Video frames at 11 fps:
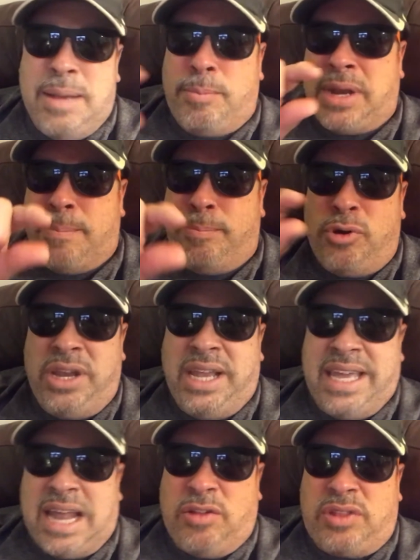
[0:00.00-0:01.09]
but I'm putting
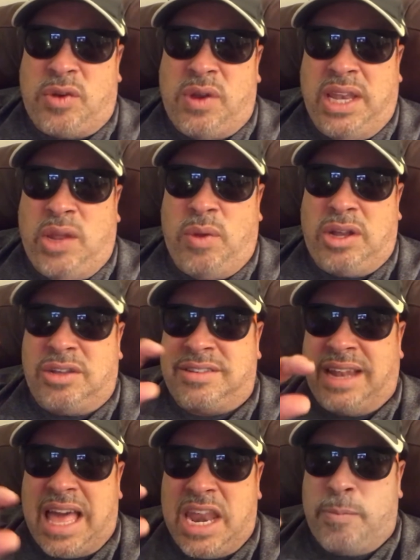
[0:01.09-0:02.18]
it out there anyway because a
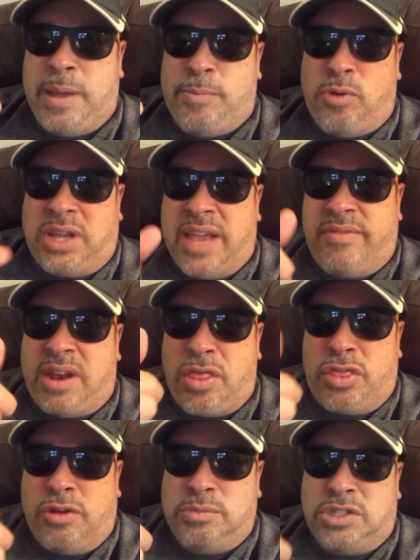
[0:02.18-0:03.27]
lot of people gave it a
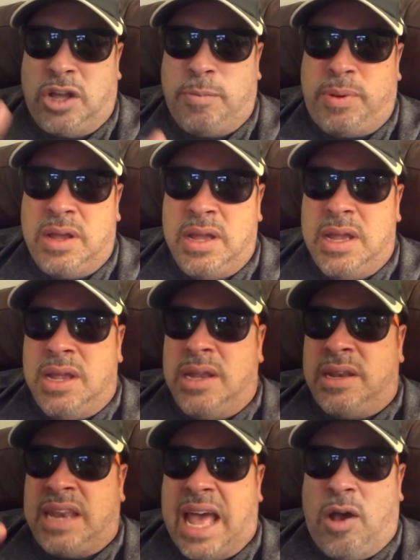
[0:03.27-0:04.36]
thumbs up.
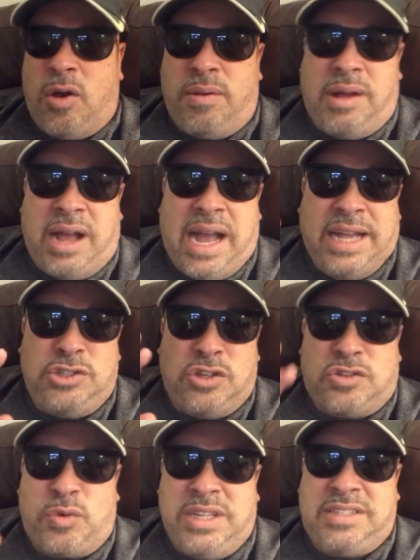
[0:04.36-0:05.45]
Now, I
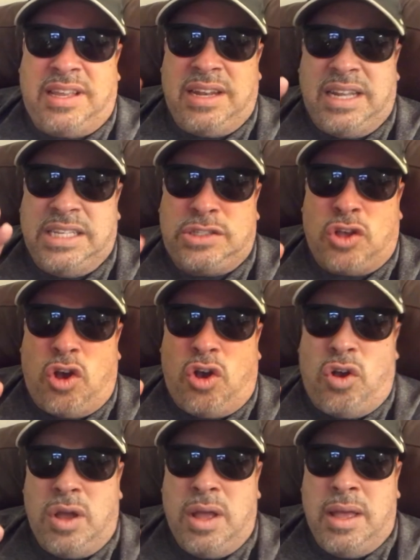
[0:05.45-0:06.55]
just recently
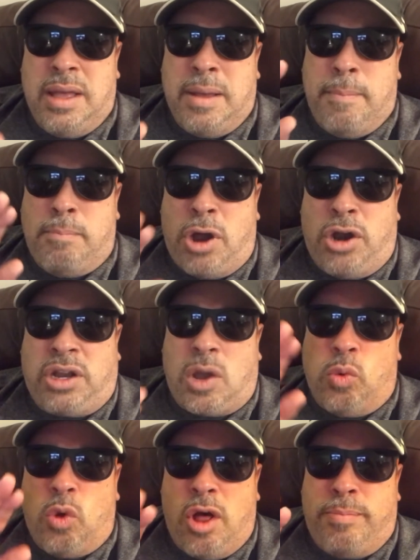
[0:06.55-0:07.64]
saw Mark
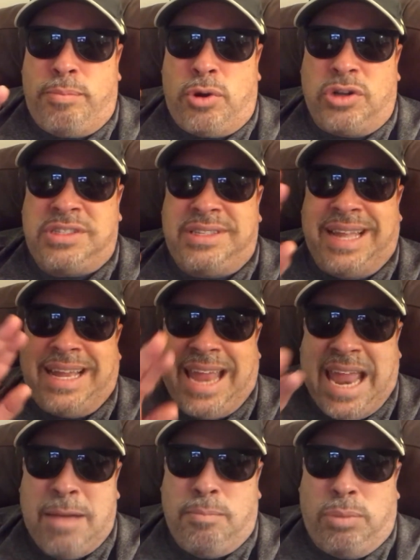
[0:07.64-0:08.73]
Wahlberg's The
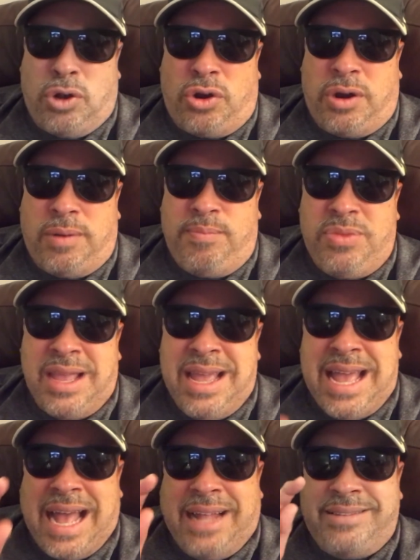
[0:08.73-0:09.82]
Gambler,
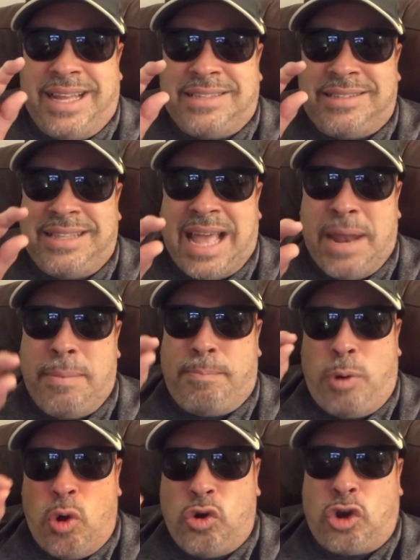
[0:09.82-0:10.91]
and that's not
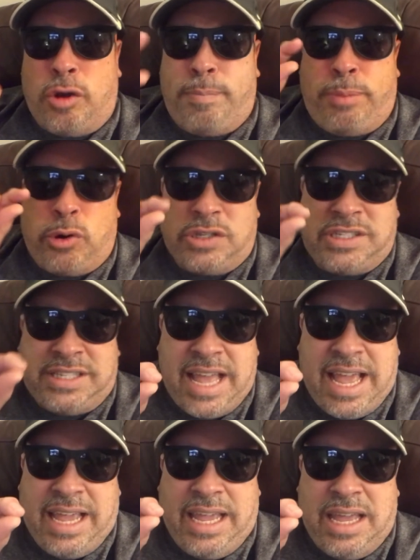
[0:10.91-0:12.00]
poker per
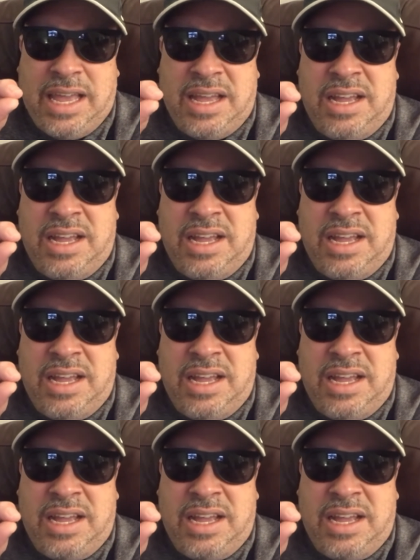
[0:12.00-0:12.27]
se,